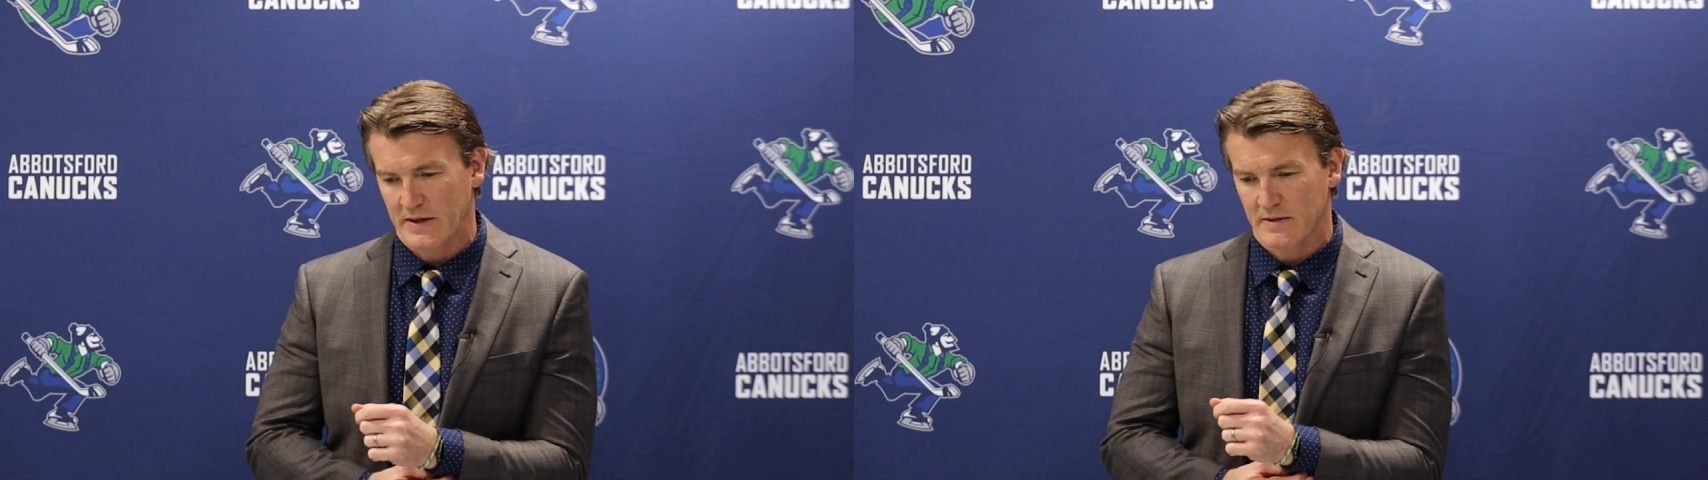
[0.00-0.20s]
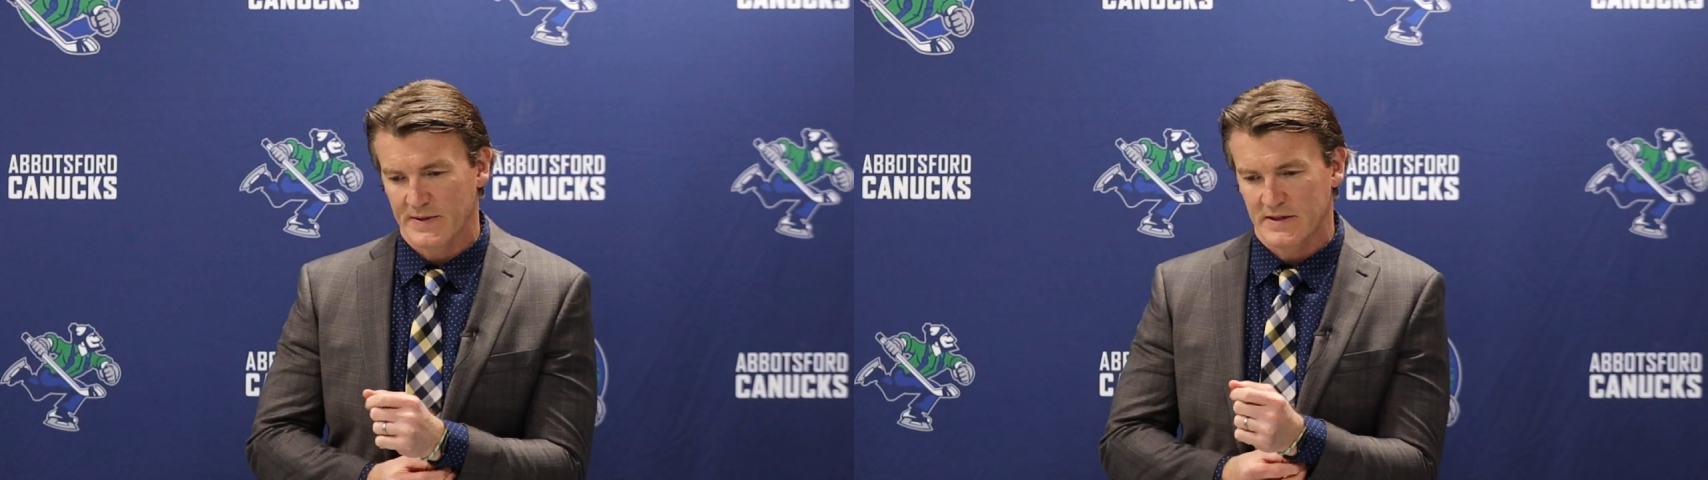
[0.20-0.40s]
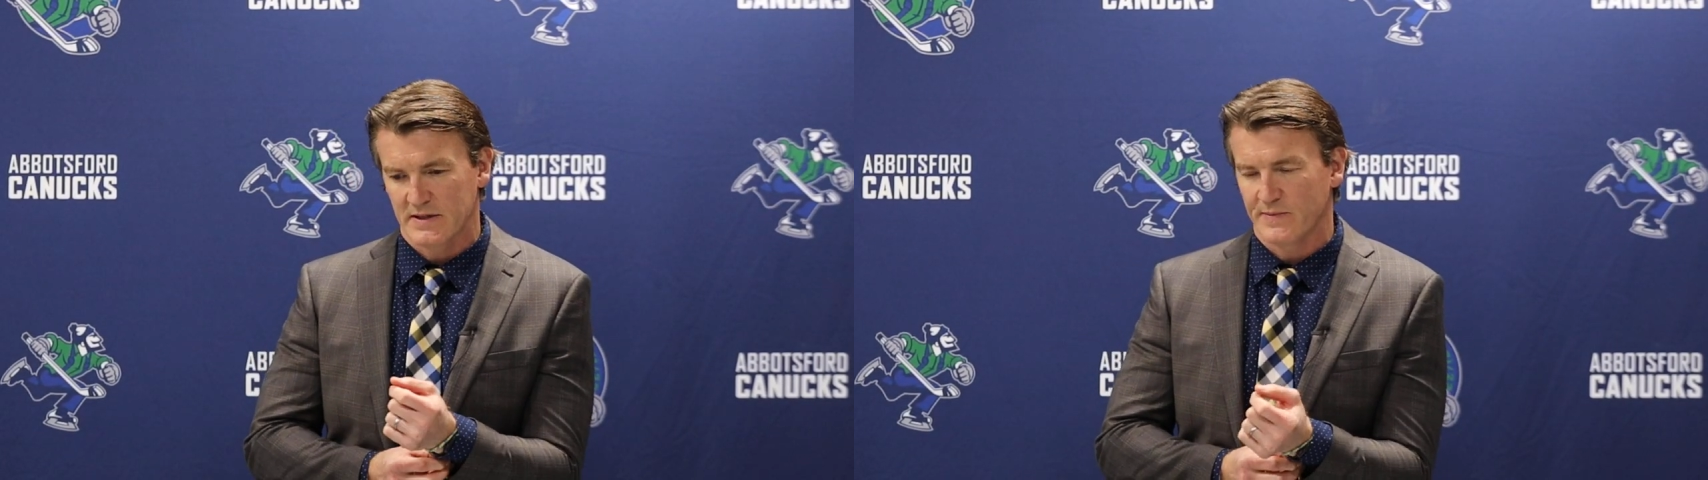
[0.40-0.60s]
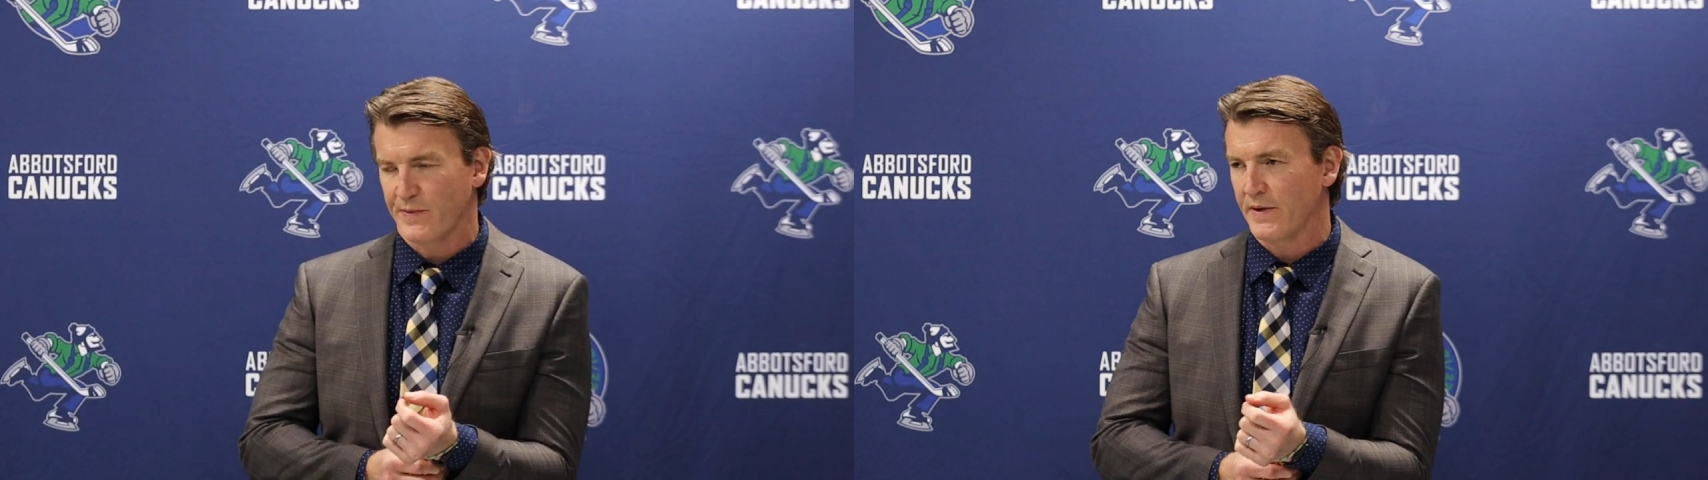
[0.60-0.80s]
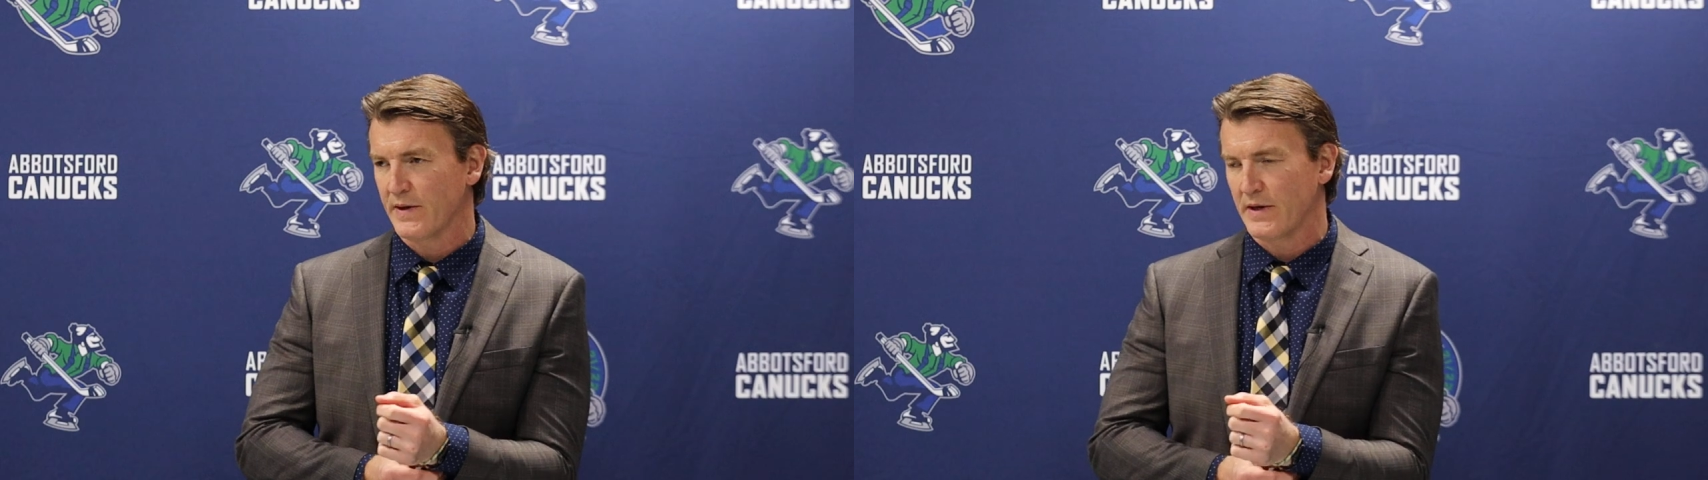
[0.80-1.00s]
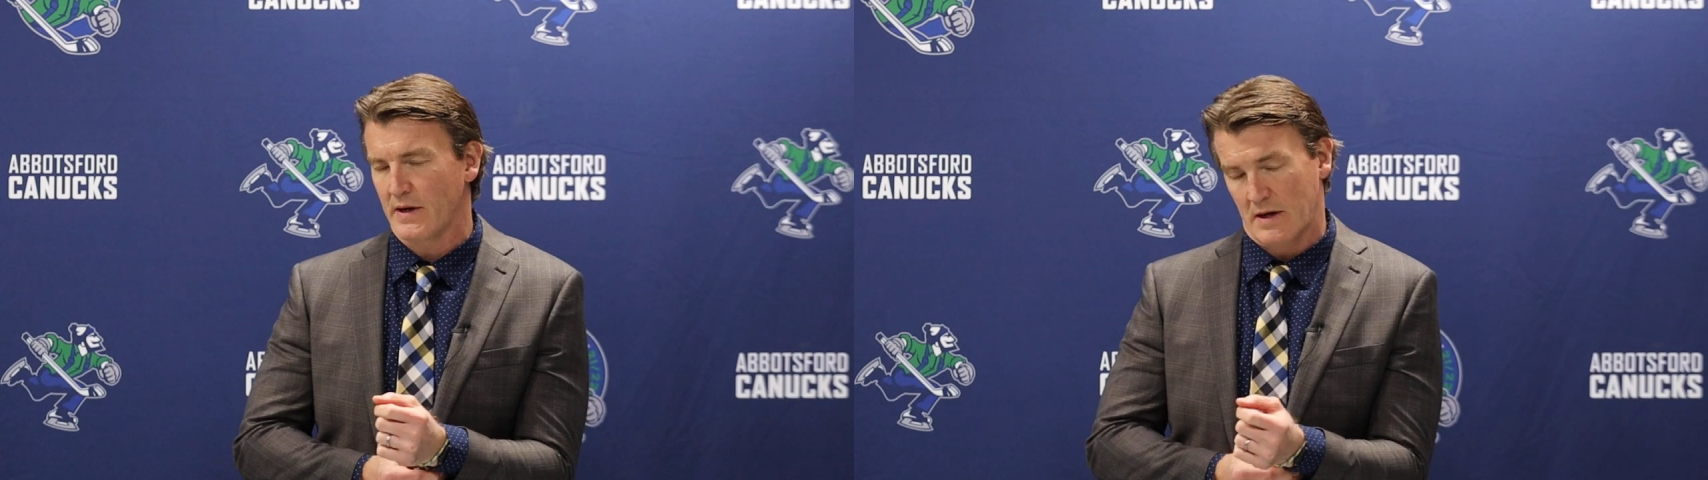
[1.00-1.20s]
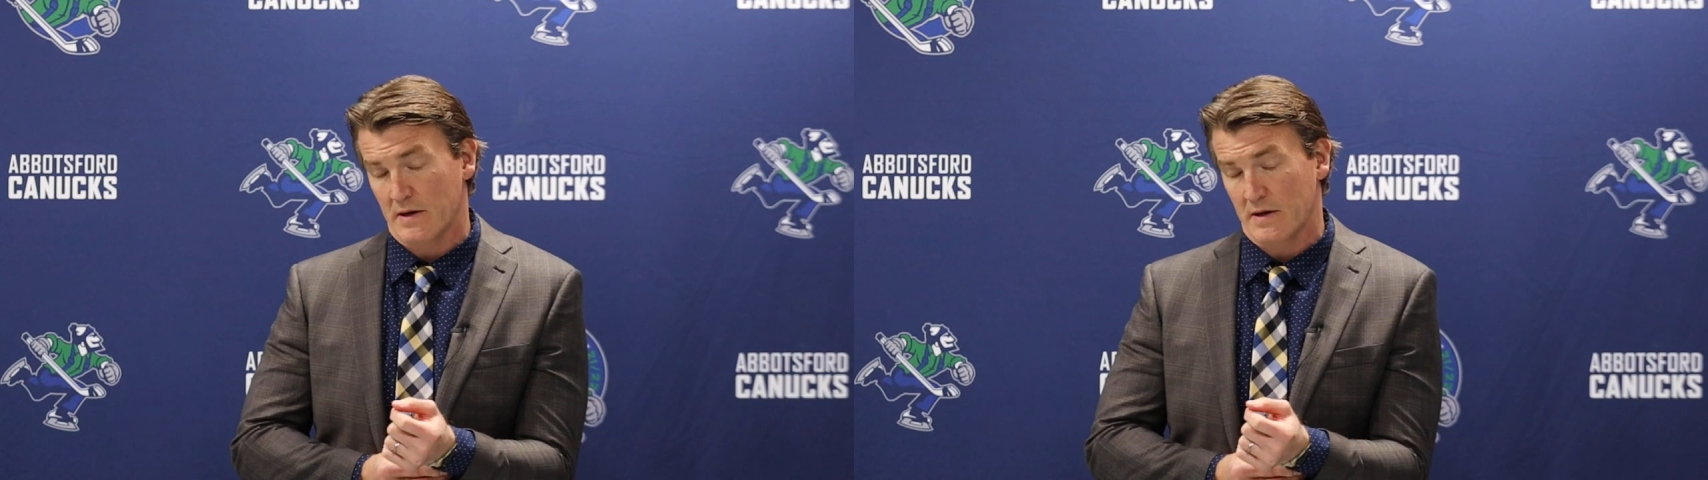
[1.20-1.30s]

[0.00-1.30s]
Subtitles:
how my team played.